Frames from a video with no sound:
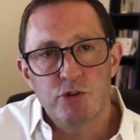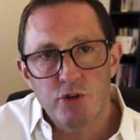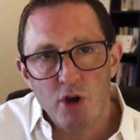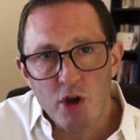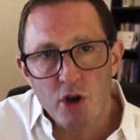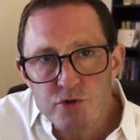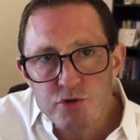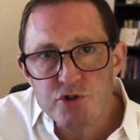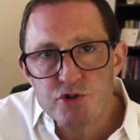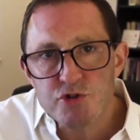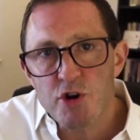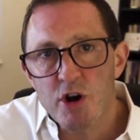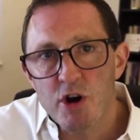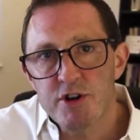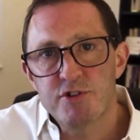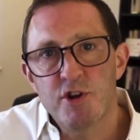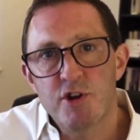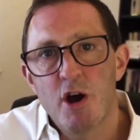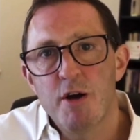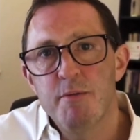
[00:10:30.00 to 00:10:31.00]
Don't try
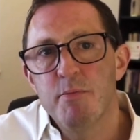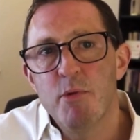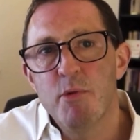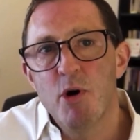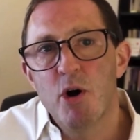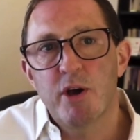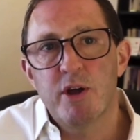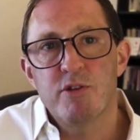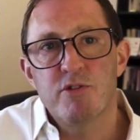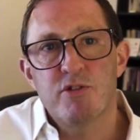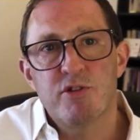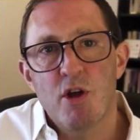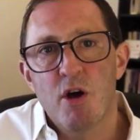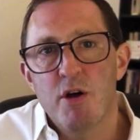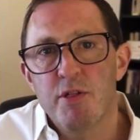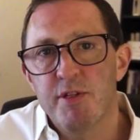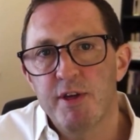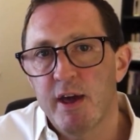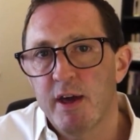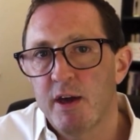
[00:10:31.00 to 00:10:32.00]
to time the market and start
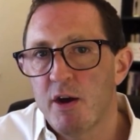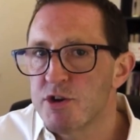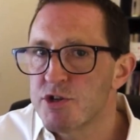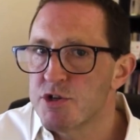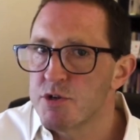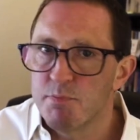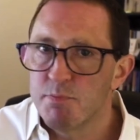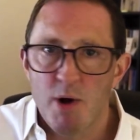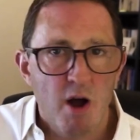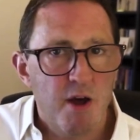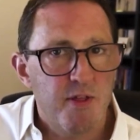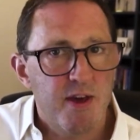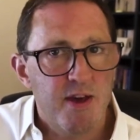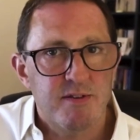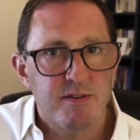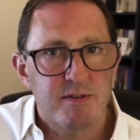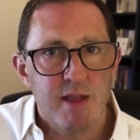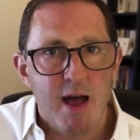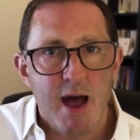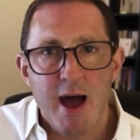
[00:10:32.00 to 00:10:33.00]
thinking I should buy
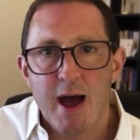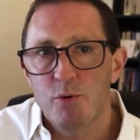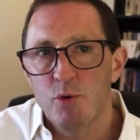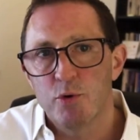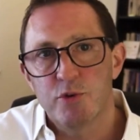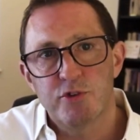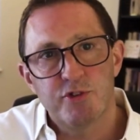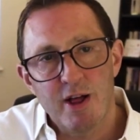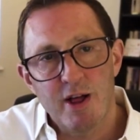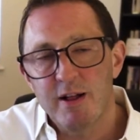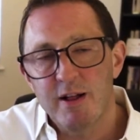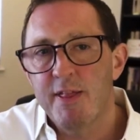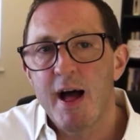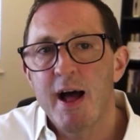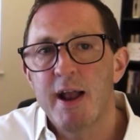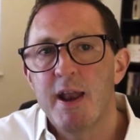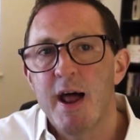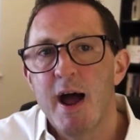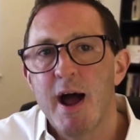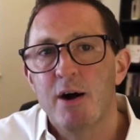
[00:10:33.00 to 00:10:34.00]
this now or sell that
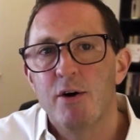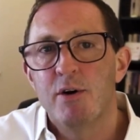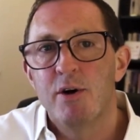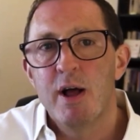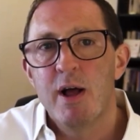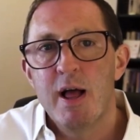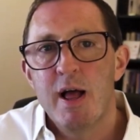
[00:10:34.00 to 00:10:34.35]
now.